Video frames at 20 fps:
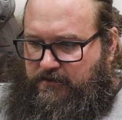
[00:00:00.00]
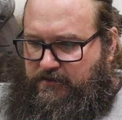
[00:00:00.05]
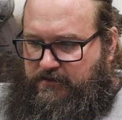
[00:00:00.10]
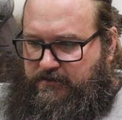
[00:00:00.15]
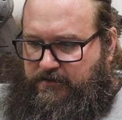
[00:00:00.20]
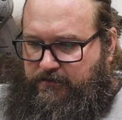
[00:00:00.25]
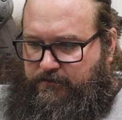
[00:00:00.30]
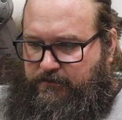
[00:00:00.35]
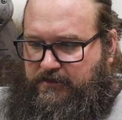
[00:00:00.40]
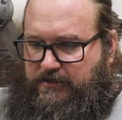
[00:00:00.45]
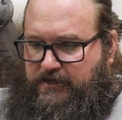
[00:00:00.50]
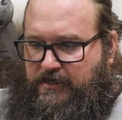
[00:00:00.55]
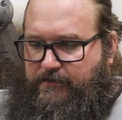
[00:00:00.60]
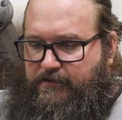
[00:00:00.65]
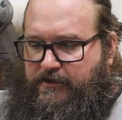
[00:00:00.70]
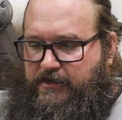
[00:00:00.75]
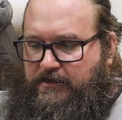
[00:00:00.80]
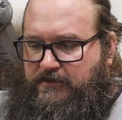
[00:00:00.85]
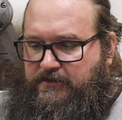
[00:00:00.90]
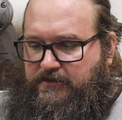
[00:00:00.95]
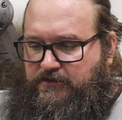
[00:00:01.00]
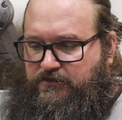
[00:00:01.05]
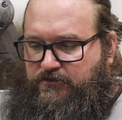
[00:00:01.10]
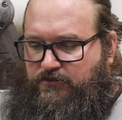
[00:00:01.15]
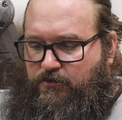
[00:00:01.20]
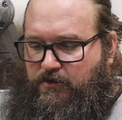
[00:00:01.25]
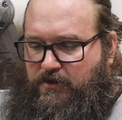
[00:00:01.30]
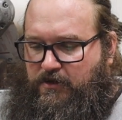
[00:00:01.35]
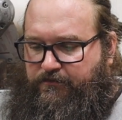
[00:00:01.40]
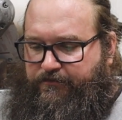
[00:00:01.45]
see what time it is. It's
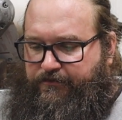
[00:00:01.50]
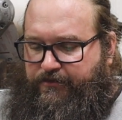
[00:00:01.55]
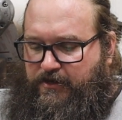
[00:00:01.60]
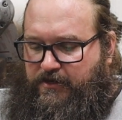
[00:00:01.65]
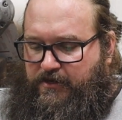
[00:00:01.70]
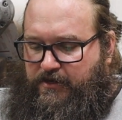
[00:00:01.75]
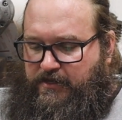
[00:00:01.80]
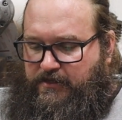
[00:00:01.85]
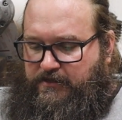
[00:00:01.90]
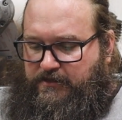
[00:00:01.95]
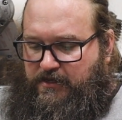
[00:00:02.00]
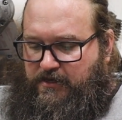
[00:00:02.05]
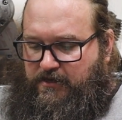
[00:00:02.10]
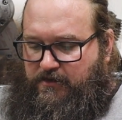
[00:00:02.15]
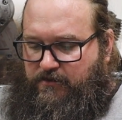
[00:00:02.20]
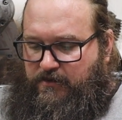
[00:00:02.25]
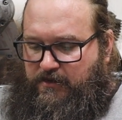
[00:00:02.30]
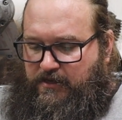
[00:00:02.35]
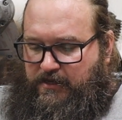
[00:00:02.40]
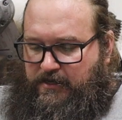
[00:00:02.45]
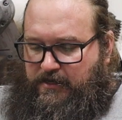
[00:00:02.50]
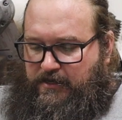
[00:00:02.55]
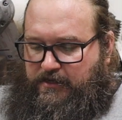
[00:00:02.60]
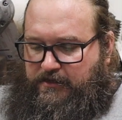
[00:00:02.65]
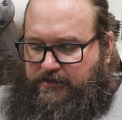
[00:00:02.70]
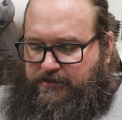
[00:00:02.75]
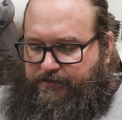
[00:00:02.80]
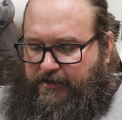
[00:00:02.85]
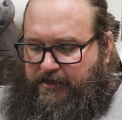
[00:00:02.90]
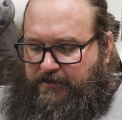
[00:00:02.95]
12:30, so
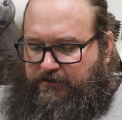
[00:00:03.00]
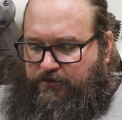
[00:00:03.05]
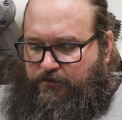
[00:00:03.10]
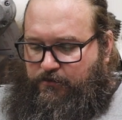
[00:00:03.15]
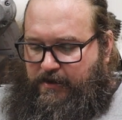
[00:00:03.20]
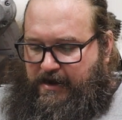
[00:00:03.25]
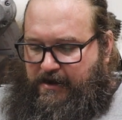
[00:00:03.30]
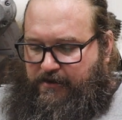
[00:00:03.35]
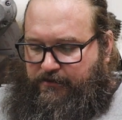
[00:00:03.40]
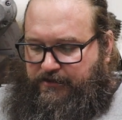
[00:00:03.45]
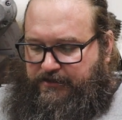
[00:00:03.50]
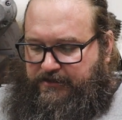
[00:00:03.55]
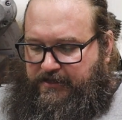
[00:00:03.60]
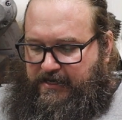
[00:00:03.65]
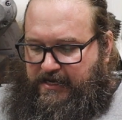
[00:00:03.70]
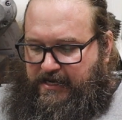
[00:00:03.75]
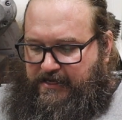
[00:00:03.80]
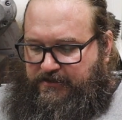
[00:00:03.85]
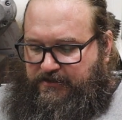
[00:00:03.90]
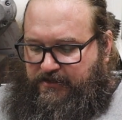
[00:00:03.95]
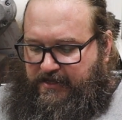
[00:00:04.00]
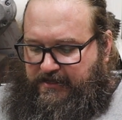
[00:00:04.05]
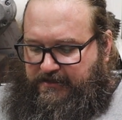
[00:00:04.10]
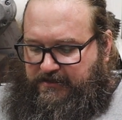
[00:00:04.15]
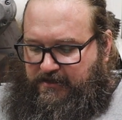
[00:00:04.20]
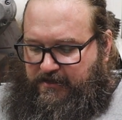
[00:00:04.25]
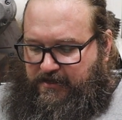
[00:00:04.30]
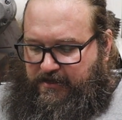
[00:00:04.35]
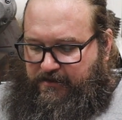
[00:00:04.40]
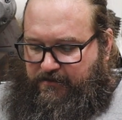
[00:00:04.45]
spent 2 hours today, so
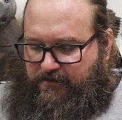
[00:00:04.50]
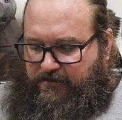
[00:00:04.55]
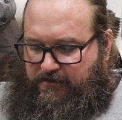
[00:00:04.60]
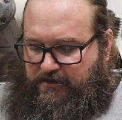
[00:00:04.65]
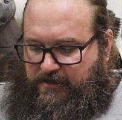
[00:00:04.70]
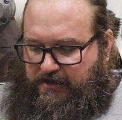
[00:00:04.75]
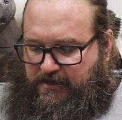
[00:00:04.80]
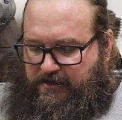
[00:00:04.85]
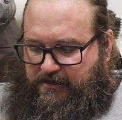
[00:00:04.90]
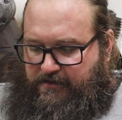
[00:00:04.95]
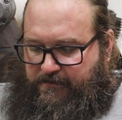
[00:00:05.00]
that's another